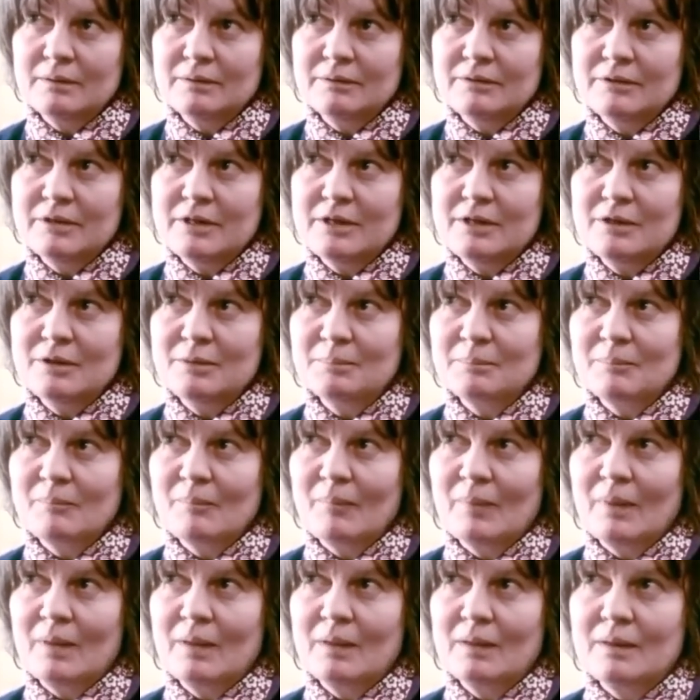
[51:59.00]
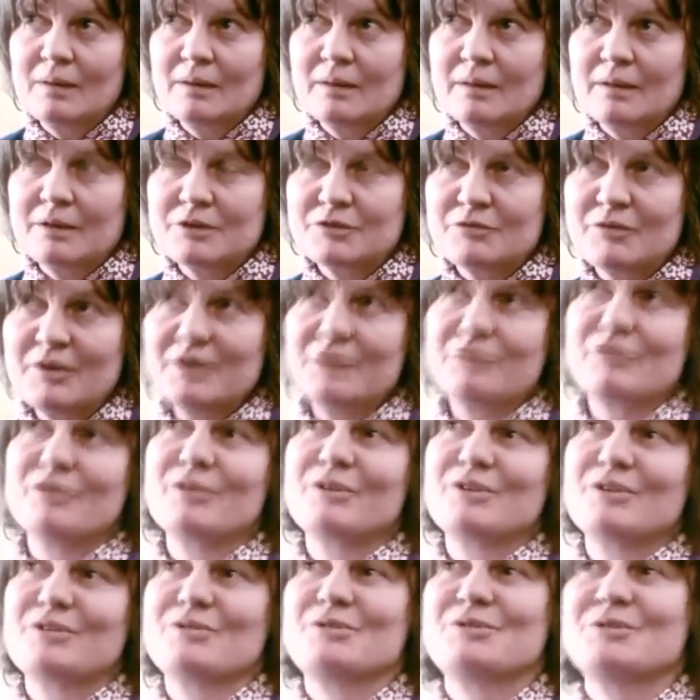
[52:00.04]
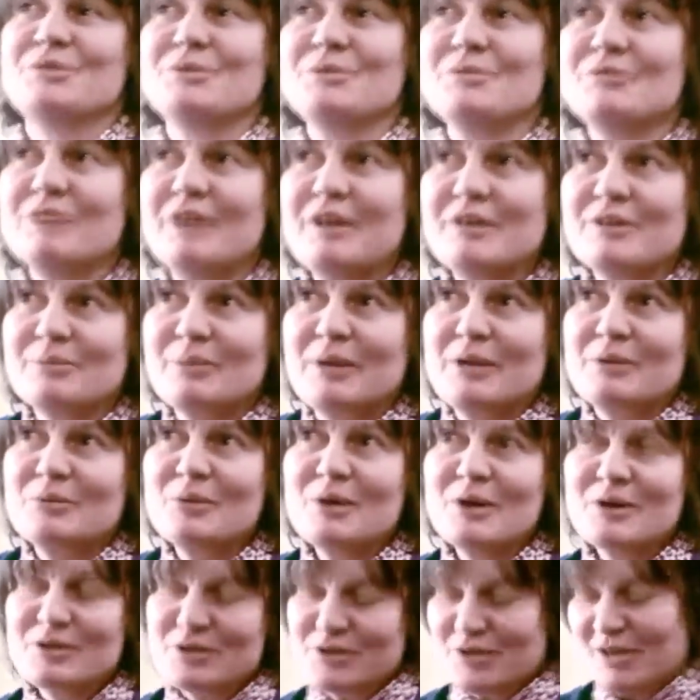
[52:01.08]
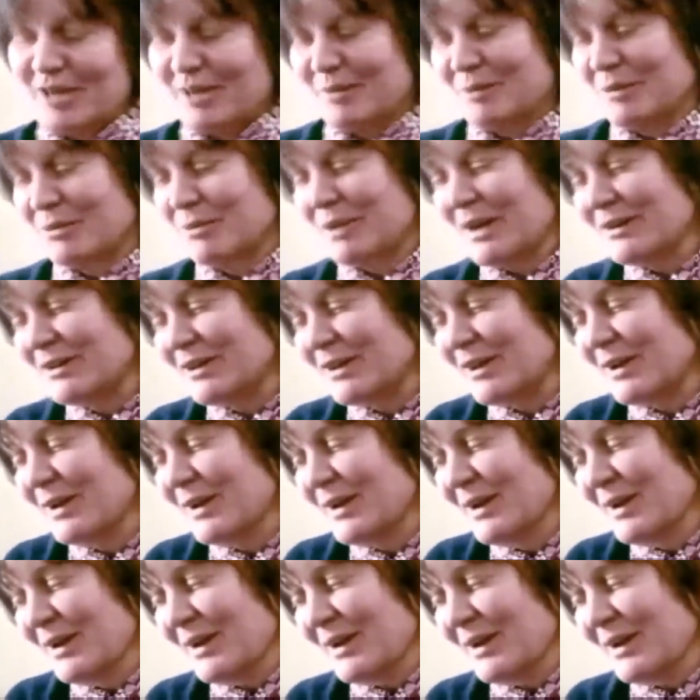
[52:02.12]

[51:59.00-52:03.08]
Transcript: it's very difficult to find the right words here, but where the,